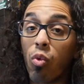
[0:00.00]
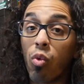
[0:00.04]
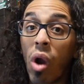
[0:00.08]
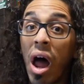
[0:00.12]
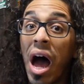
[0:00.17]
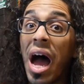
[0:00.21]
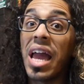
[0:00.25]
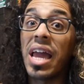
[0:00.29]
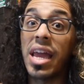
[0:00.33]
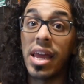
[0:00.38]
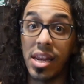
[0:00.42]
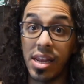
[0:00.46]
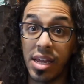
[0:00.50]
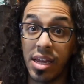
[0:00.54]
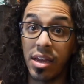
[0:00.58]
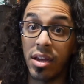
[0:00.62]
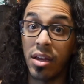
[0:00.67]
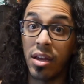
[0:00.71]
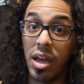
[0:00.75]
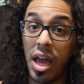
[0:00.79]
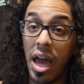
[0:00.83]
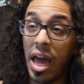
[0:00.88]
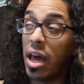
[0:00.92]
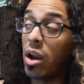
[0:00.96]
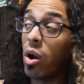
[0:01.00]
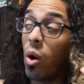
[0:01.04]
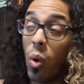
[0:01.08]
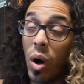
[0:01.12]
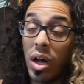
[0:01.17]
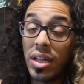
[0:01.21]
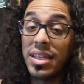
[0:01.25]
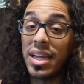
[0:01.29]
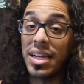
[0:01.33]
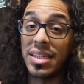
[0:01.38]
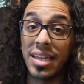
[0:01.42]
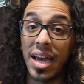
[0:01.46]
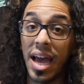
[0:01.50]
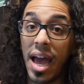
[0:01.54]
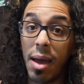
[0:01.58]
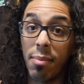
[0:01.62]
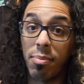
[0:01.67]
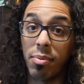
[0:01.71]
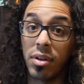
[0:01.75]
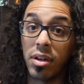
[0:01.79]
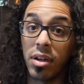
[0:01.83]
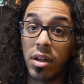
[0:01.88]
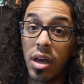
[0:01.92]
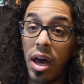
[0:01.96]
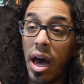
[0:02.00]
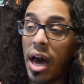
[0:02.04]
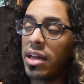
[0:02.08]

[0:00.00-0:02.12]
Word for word: rioting. I don't want that to happen.